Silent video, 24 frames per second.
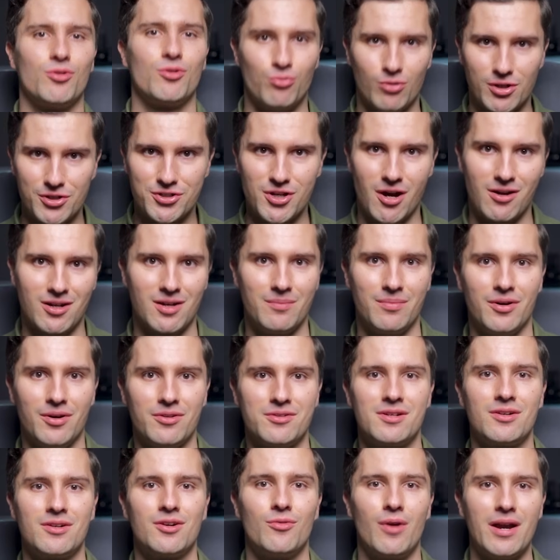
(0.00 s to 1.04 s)
what we'll talk
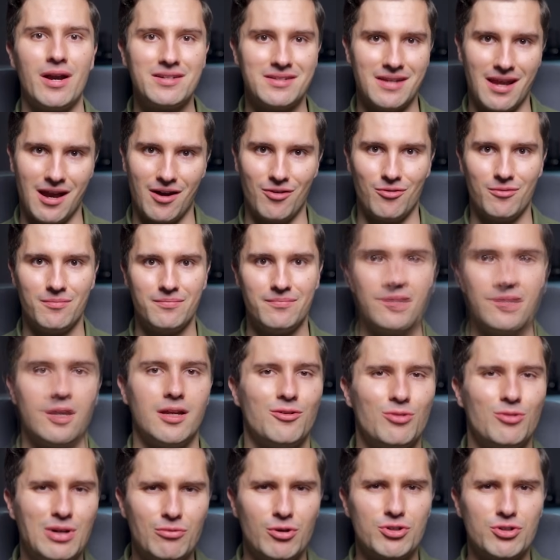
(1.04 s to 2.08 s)
about right now. And
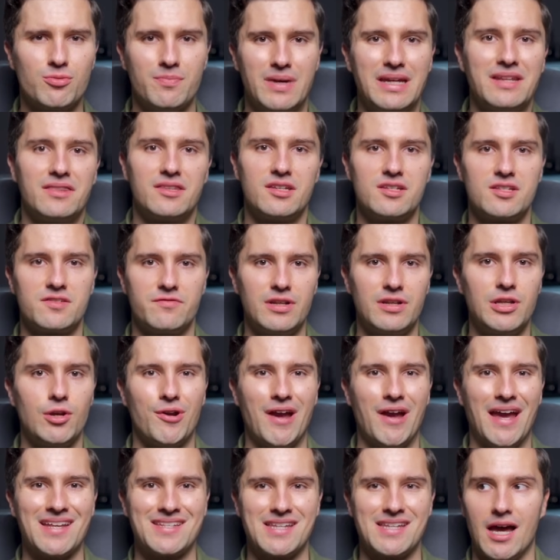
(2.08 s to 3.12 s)
I really want to make this video
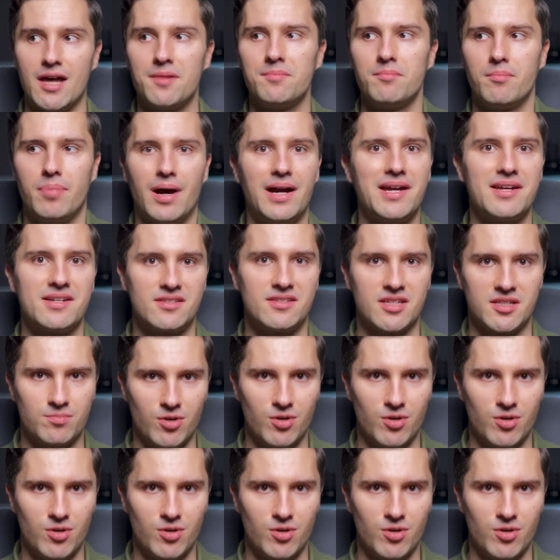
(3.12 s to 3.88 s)
as unbiased as